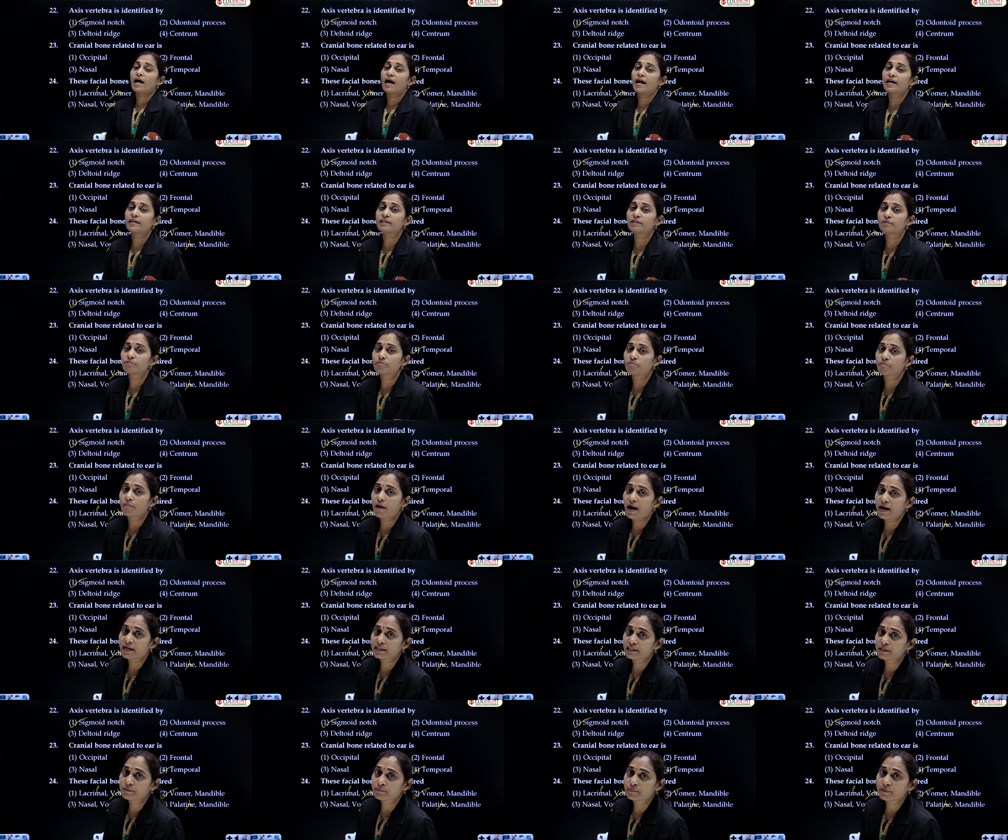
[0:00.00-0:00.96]
and
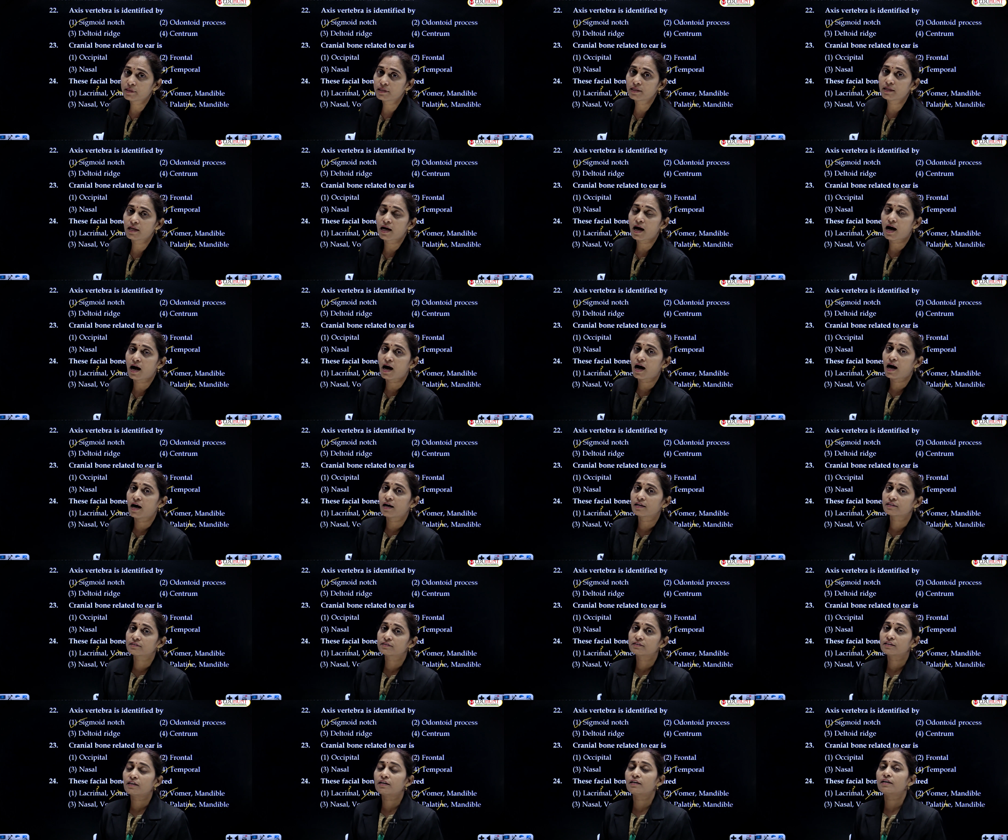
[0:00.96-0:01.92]
mandible
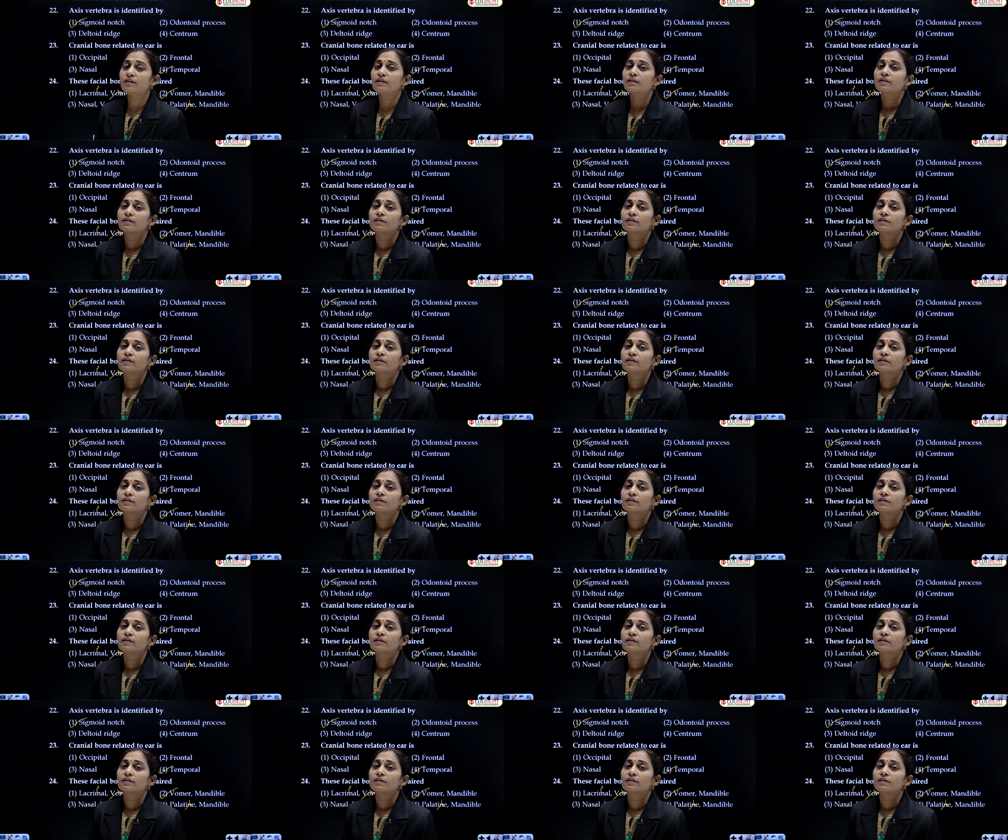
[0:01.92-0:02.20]
are the